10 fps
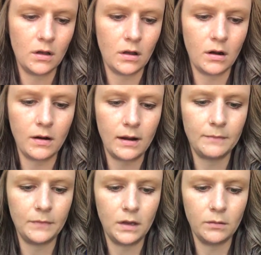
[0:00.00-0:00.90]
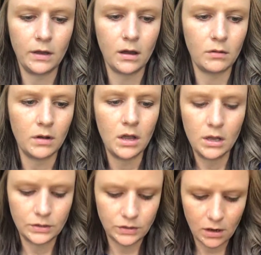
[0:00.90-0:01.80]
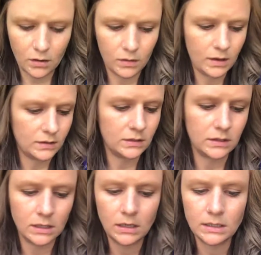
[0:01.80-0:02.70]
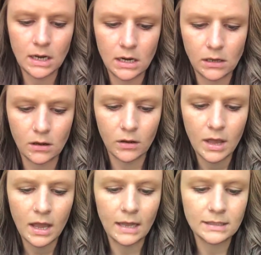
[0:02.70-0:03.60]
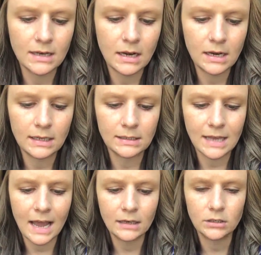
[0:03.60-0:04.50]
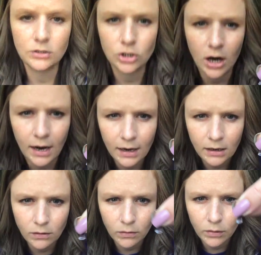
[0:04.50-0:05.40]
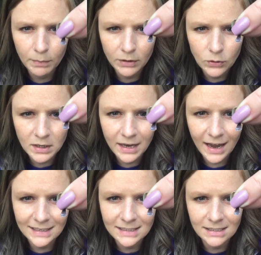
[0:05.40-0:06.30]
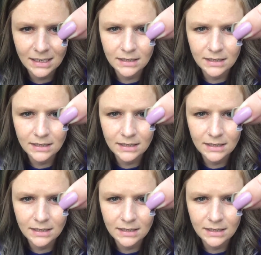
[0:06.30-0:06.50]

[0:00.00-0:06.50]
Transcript: All right, here we go. So this is teeny tiny, y'all. It's not an exact triangle, but you can kind of see